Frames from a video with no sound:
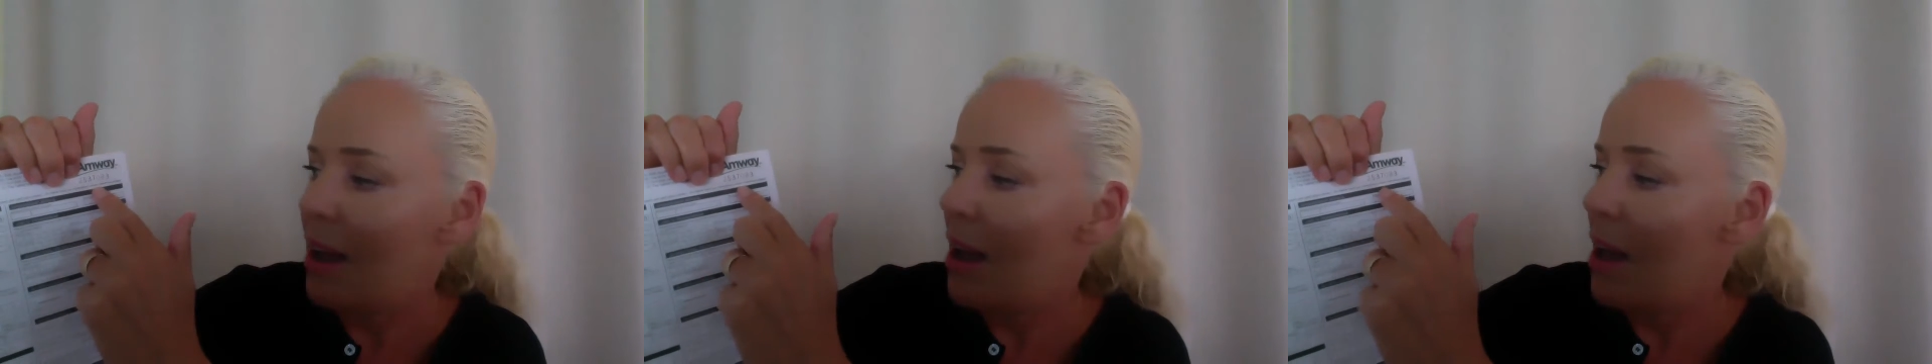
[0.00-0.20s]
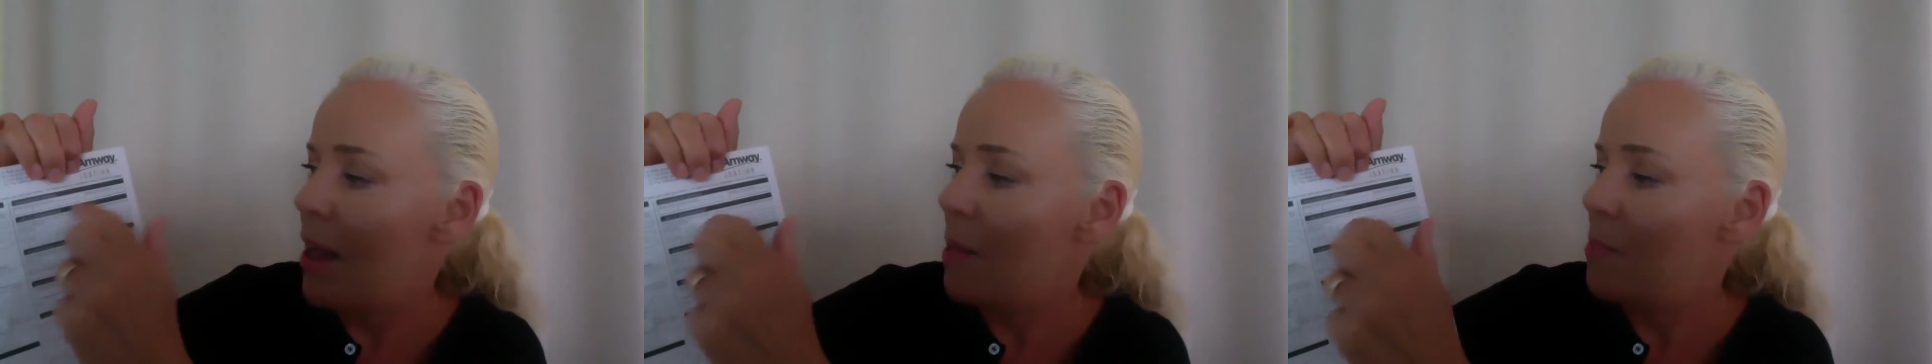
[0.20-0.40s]

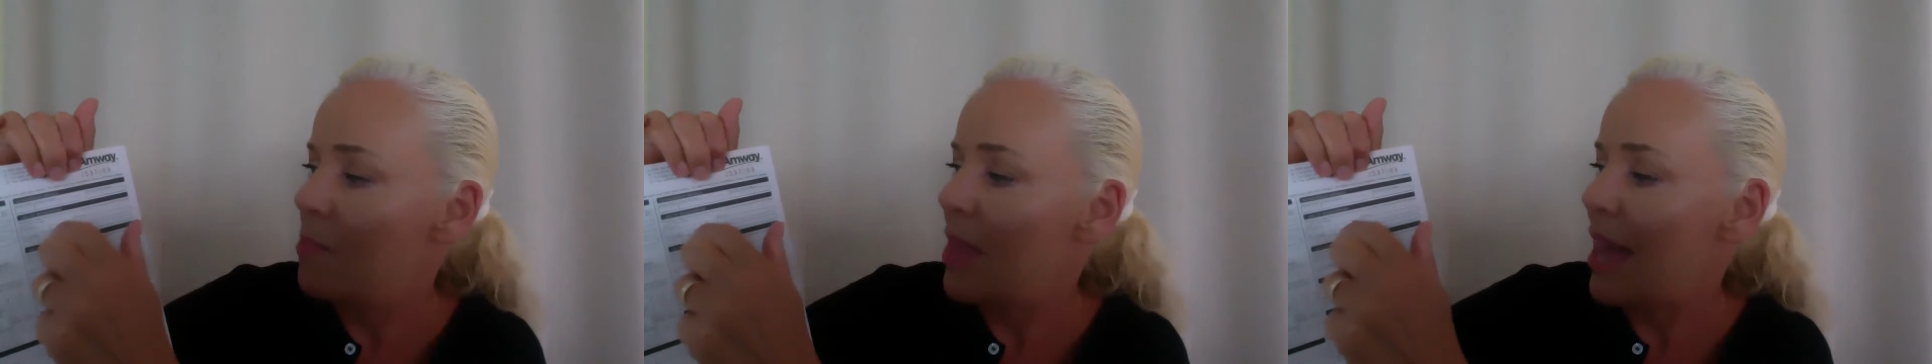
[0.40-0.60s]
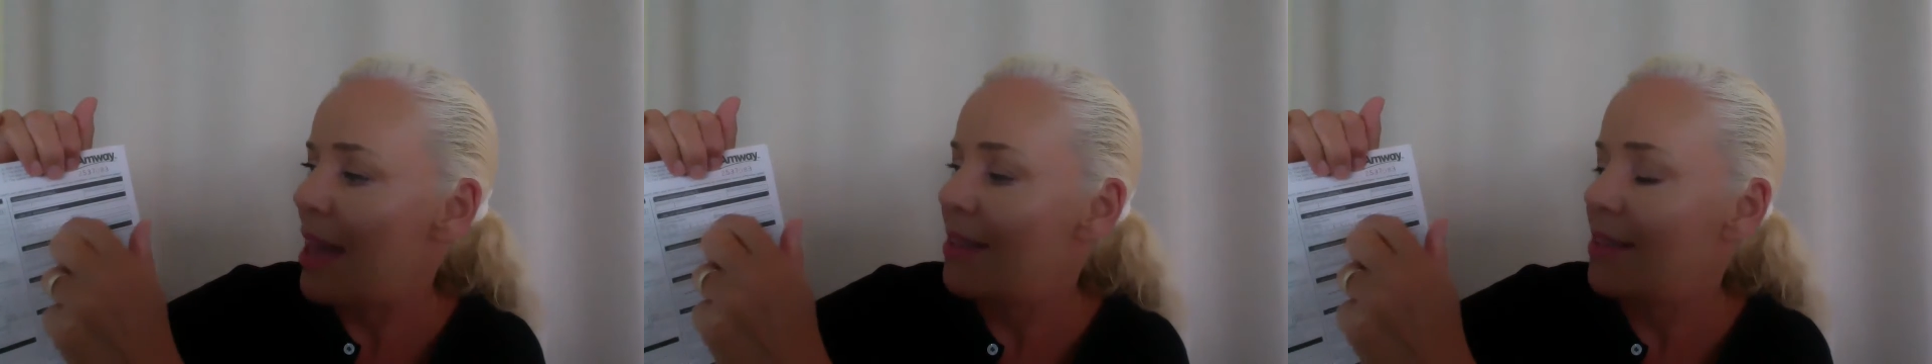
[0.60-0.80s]

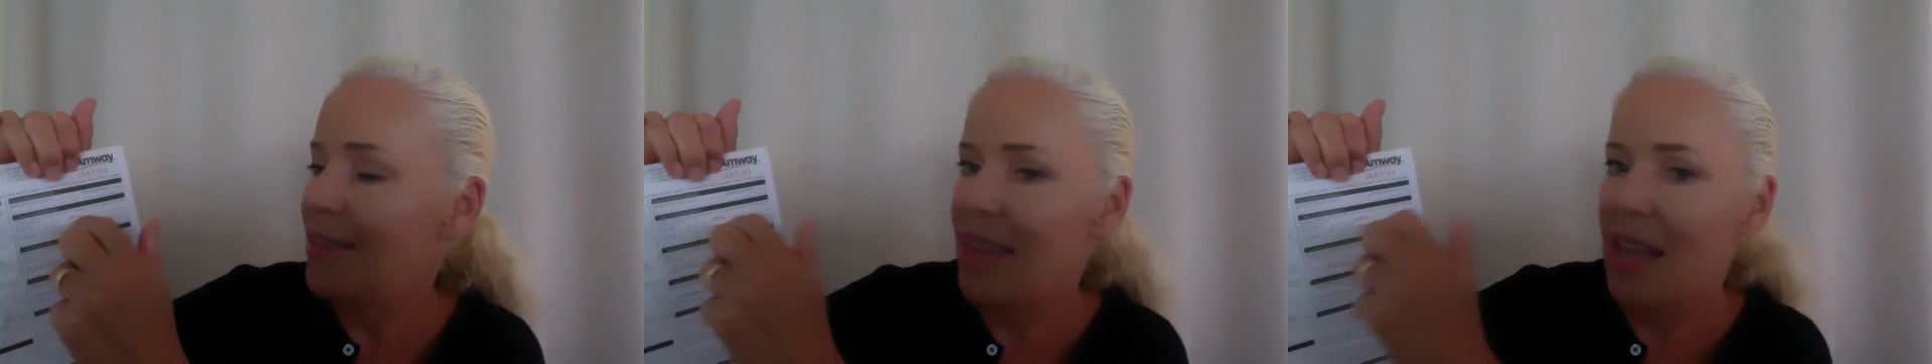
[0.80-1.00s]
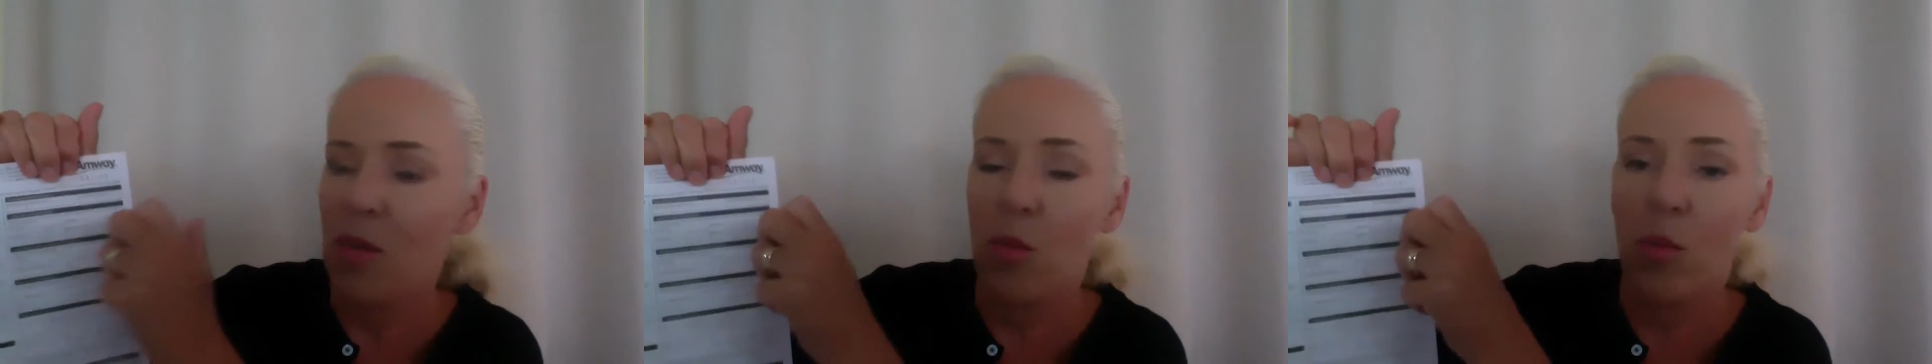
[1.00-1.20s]
and
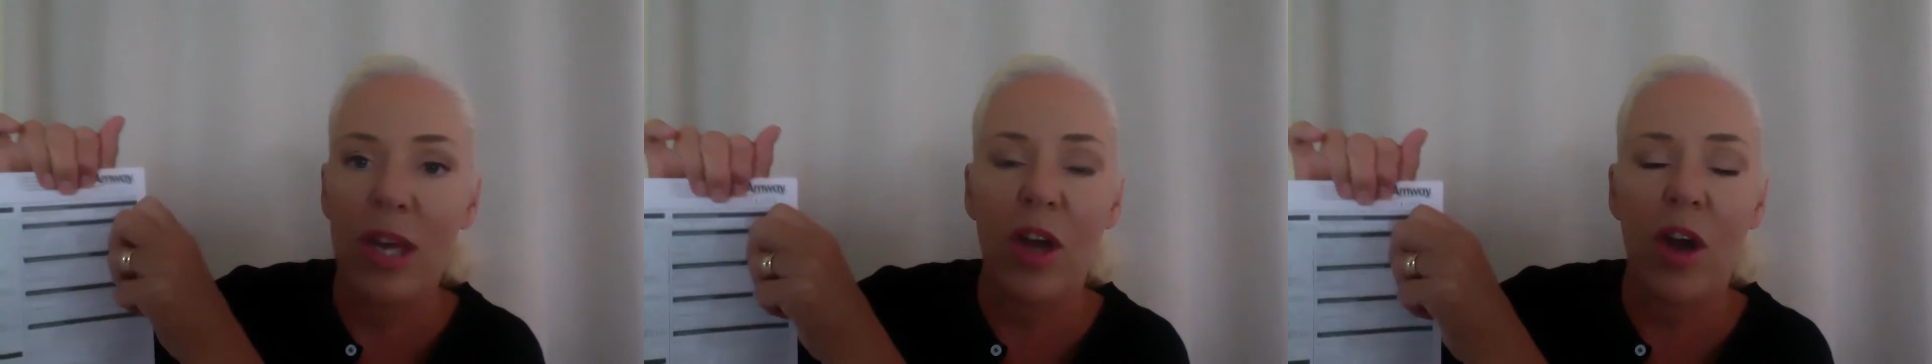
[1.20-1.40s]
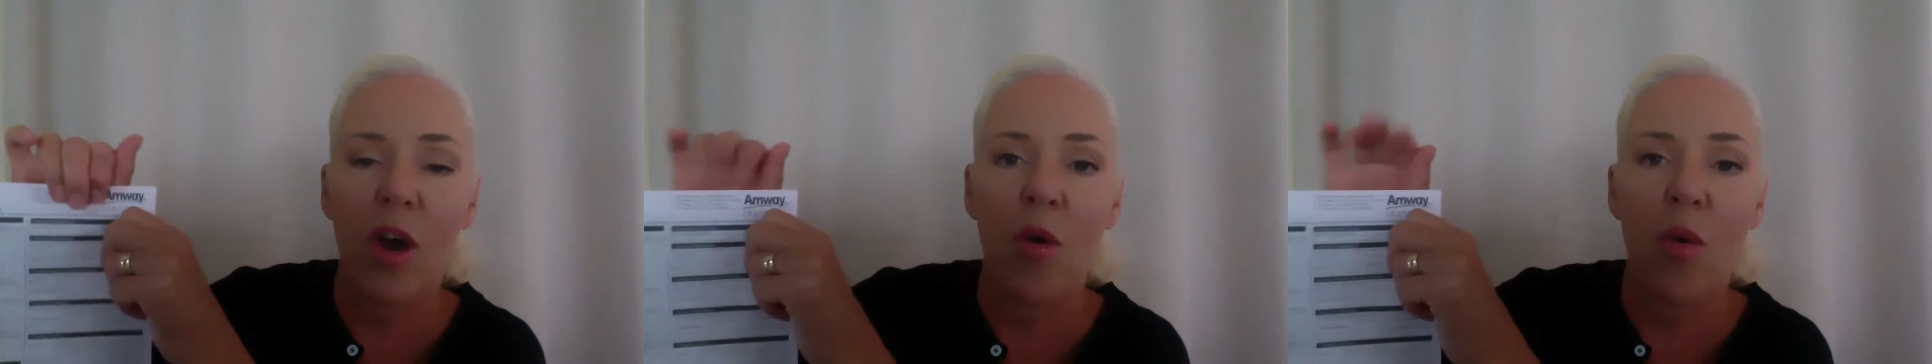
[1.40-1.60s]
then
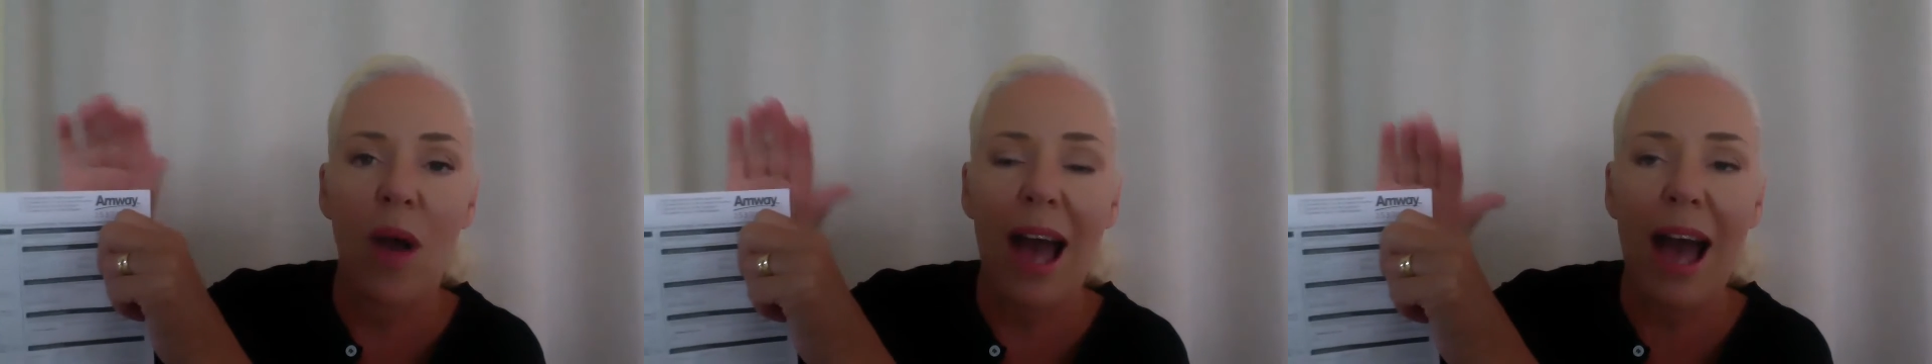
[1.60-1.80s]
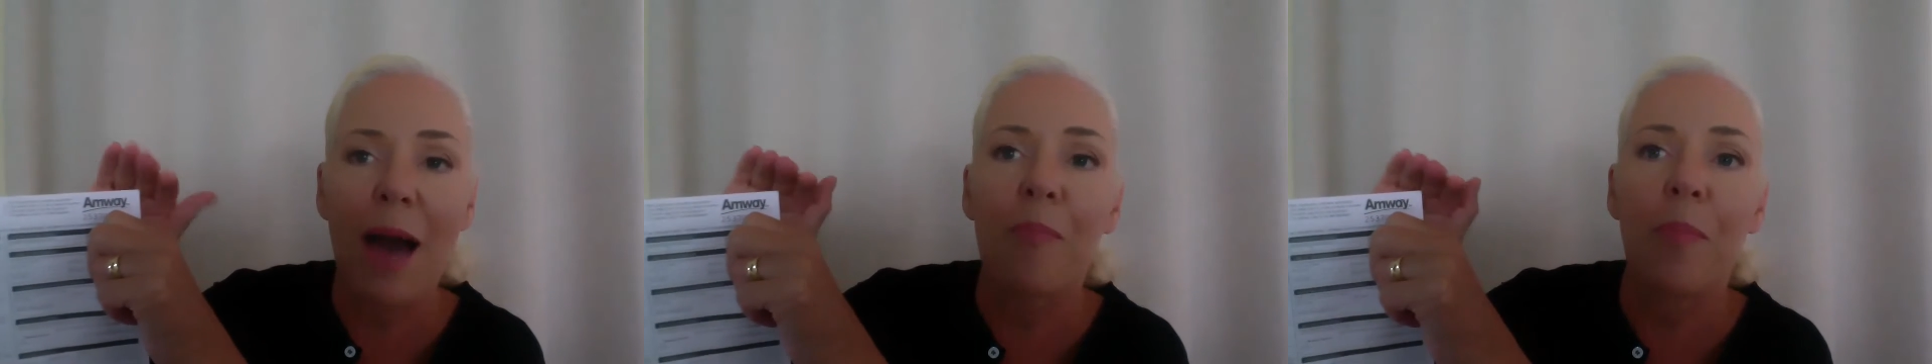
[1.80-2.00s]
we
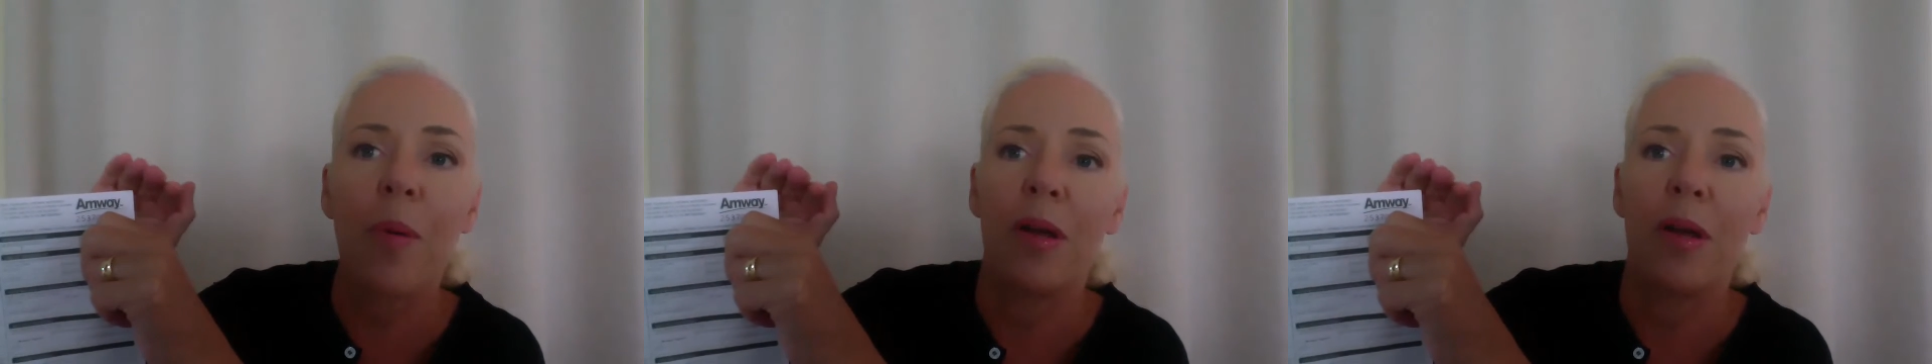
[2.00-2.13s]
go up